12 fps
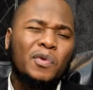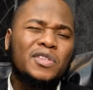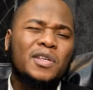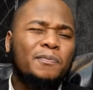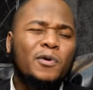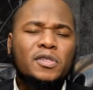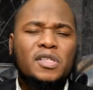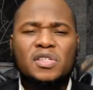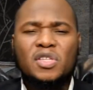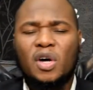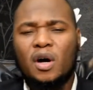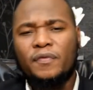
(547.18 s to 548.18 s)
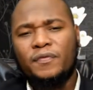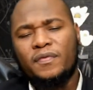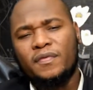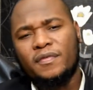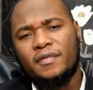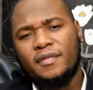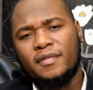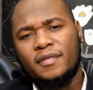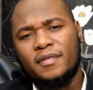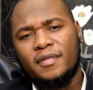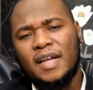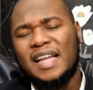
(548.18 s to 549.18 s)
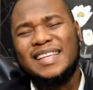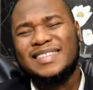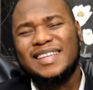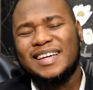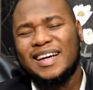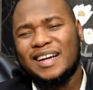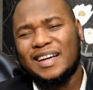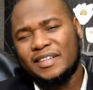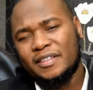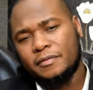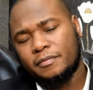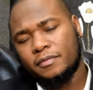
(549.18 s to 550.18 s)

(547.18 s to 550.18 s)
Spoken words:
What's the importance of al-istikhara?